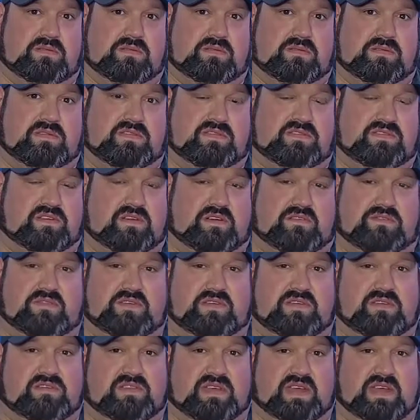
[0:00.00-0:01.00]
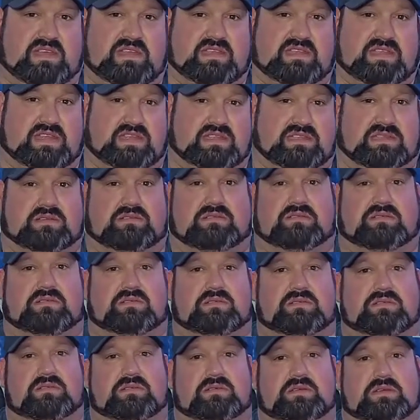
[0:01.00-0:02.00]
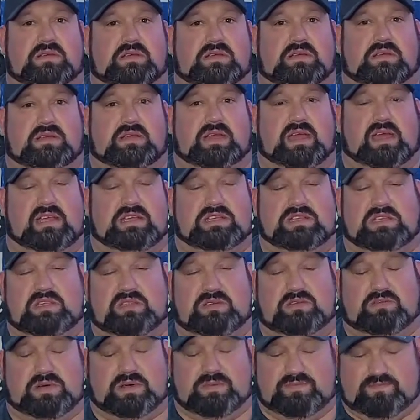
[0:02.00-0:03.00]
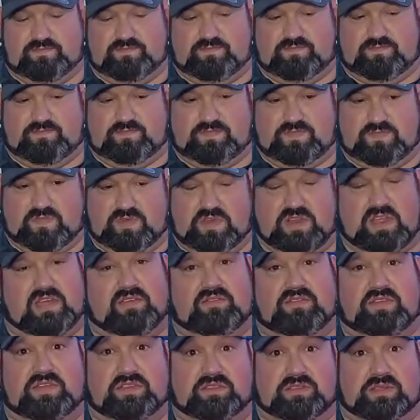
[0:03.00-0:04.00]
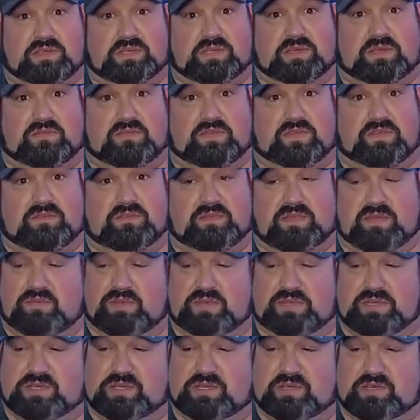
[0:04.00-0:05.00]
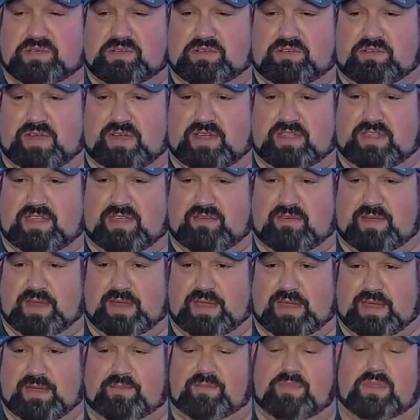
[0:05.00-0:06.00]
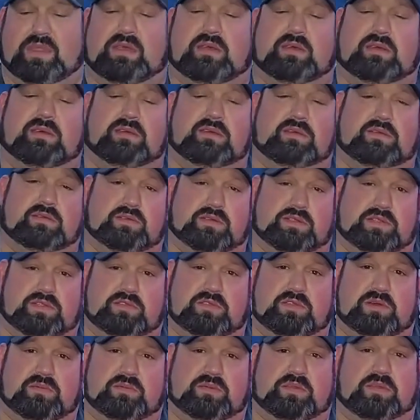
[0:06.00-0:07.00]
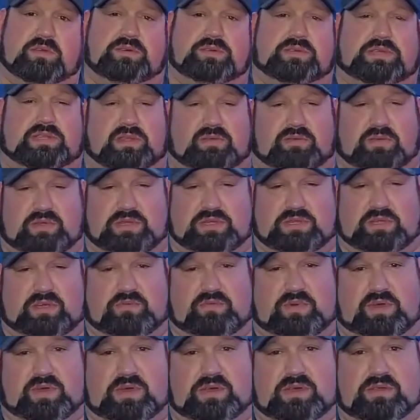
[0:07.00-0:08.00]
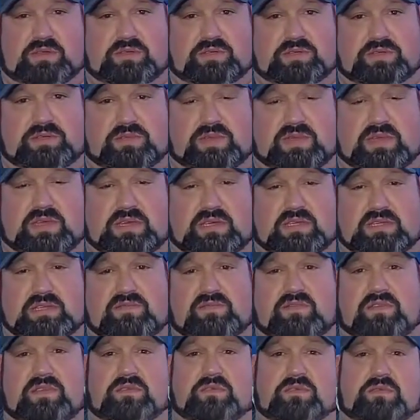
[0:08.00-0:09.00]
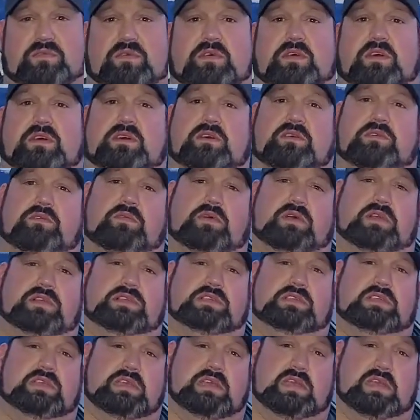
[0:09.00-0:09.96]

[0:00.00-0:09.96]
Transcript: the software is identical. Actually, you know what? We're not even going to do the software. Let me just correct that right now. do it up close, and then we're going to talk about conclusion. Because if you watch